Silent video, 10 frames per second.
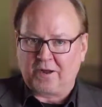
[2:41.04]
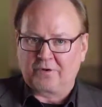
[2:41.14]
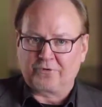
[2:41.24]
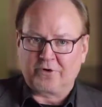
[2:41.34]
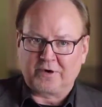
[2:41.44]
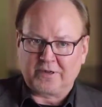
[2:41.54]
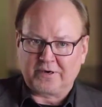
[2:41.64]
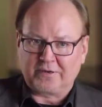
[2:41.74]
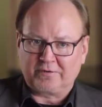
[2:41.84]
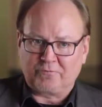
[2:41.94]

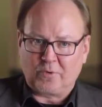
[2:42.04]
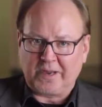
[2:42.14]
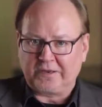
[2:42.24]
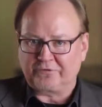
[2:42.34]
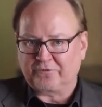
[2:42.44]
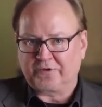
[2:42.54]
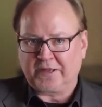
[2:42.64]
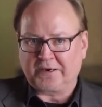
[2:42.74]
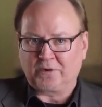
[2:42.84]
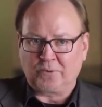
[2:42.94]
alternative ways of getting